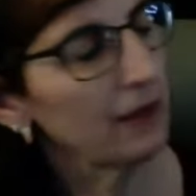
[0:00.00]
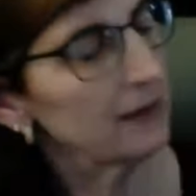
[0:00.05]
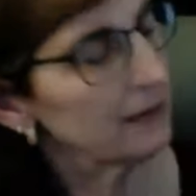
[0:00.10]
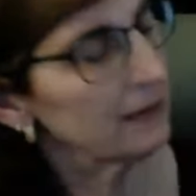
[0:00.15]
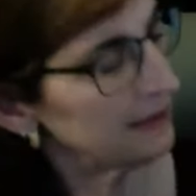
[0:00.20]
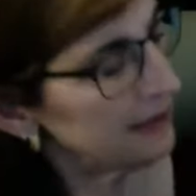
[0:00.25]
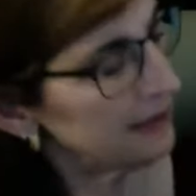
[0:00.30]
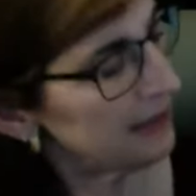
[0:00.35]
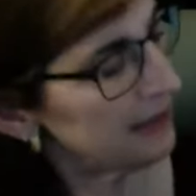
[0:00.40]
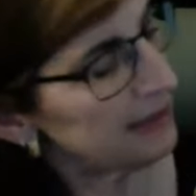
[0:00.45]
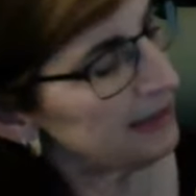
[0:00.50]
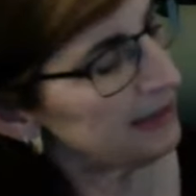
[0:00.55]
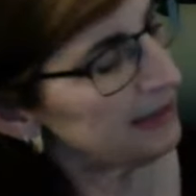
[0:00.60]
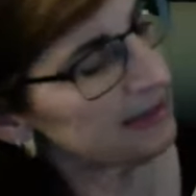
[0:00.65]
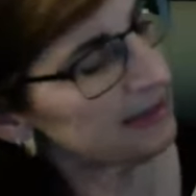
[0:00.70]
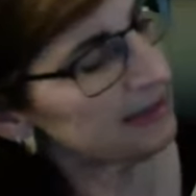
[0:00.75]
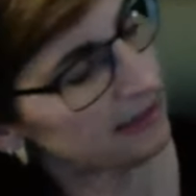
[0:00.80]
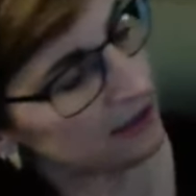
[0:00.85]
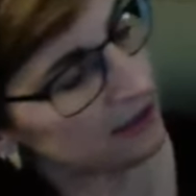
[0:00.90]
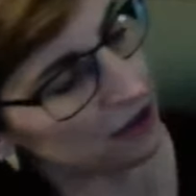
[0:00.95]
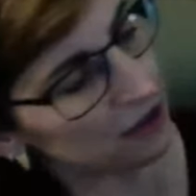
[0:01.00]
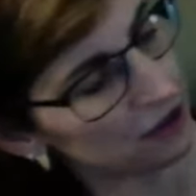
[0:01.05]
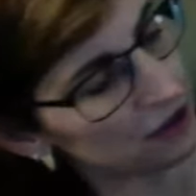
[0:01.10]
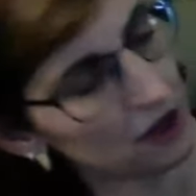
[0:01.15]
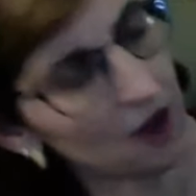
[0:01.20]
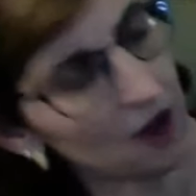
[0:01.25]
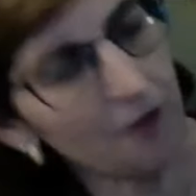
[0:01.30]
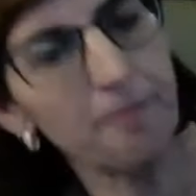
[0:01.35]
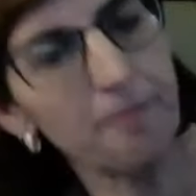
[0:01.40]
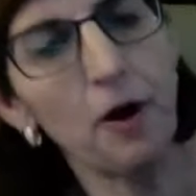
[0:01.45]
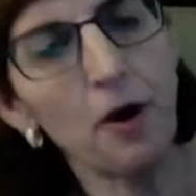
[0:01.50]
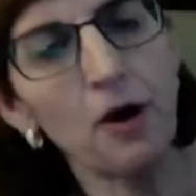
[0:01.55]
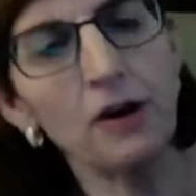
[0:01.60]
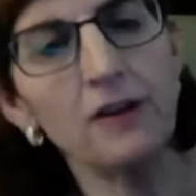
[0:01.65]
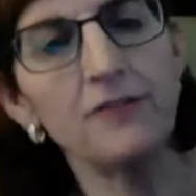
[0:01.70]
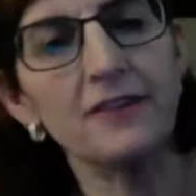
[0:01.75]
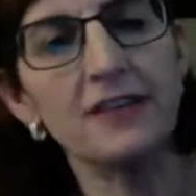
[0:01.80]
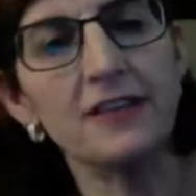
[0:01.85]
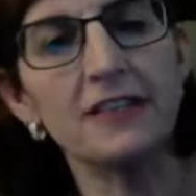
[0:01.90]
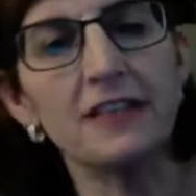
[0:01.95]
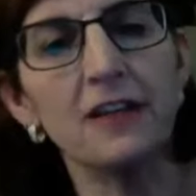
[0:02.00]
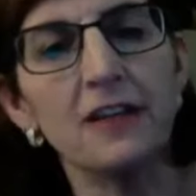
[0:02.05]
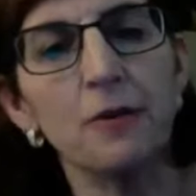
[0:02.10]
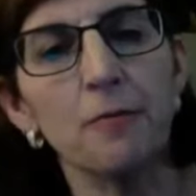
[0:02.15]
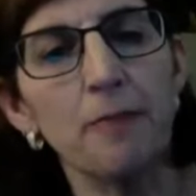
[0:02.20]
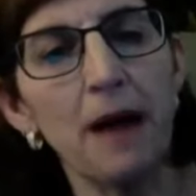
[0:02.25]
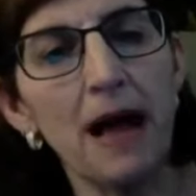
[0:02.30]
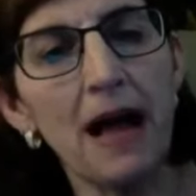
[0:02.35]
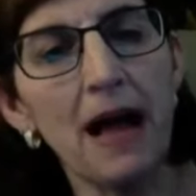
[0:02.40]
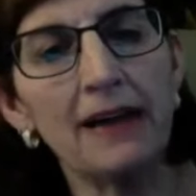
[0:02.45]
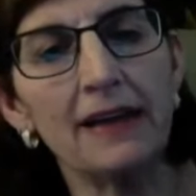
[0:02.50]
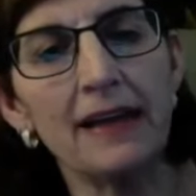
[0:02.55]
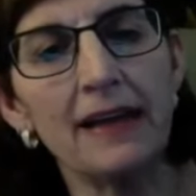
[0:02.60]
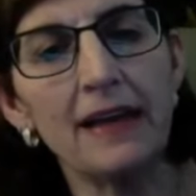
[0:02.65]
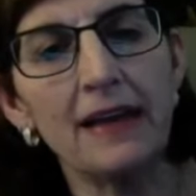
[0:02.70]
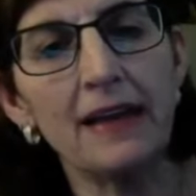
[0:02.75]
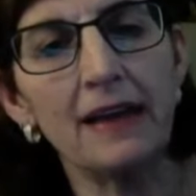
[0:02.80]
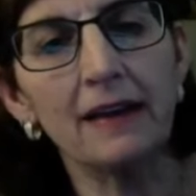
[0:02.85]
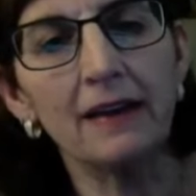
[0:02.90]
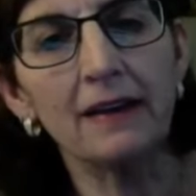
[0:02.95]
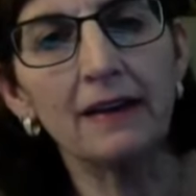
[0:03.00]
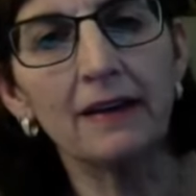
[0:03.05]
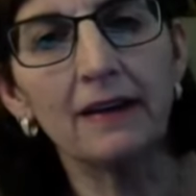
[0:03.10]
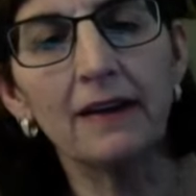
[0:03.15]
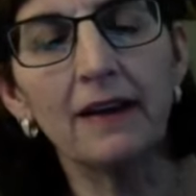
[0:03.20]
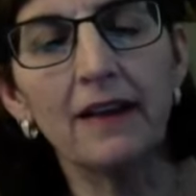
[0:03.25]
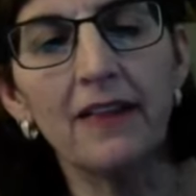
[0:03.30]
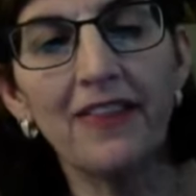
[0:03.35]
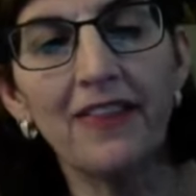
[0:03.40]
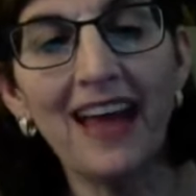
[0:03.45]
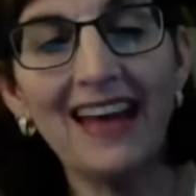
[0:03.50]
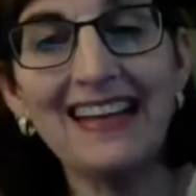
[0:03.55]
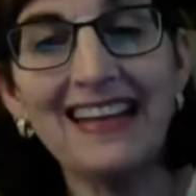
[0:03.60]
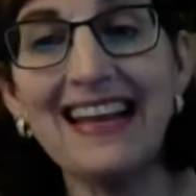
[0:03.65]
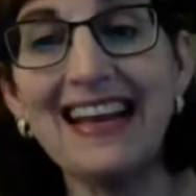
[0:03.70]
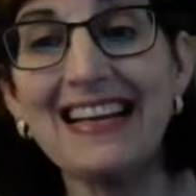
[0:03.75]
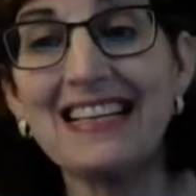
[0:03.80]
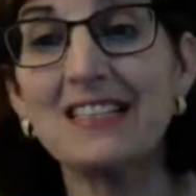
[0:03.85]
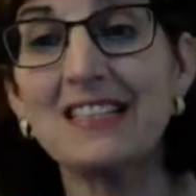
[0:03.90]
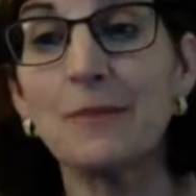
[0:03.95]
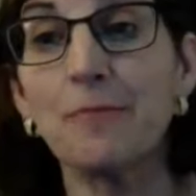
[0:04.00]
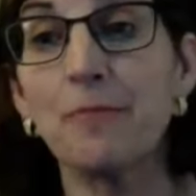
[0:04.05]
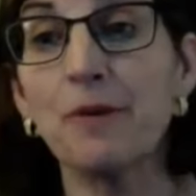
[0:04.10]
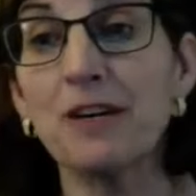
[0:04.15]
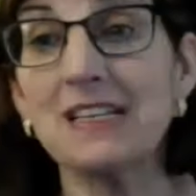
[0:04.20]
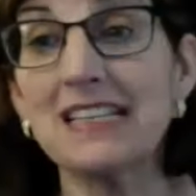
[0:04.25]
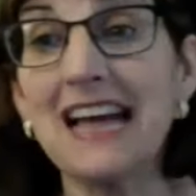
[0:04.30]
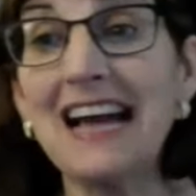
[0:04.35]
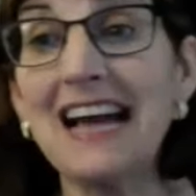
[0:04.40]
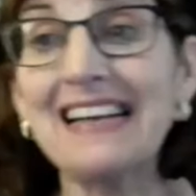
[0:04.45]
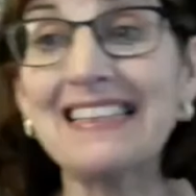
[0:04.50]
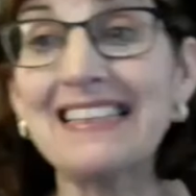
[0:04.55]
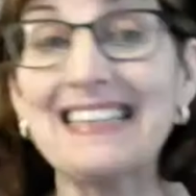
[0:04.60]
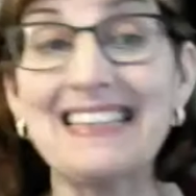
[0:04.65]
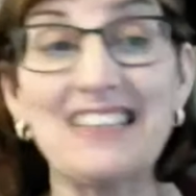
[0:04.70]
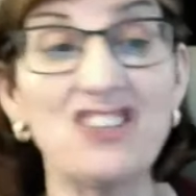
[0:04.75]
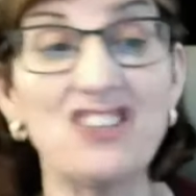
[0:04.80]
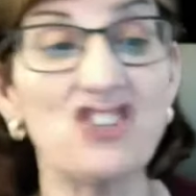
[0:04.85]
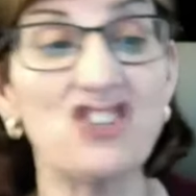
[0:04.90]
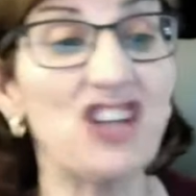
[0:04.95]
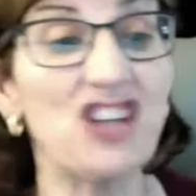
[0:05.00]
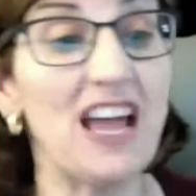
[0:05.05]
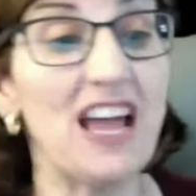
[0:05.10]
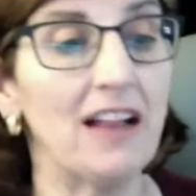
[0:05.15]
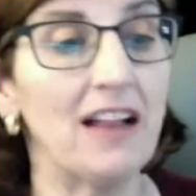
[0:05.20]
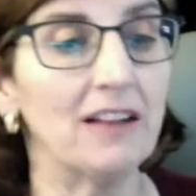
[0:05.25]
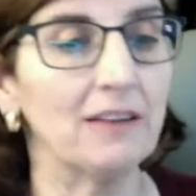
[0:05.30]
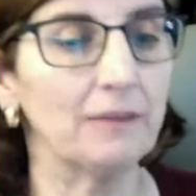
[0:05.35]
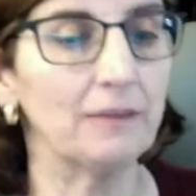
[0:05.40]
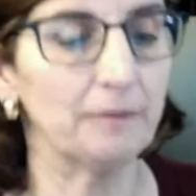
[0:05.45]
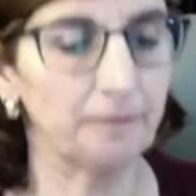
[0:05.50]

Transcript: See, this is the soft part of his little body that he has to protect in the shell.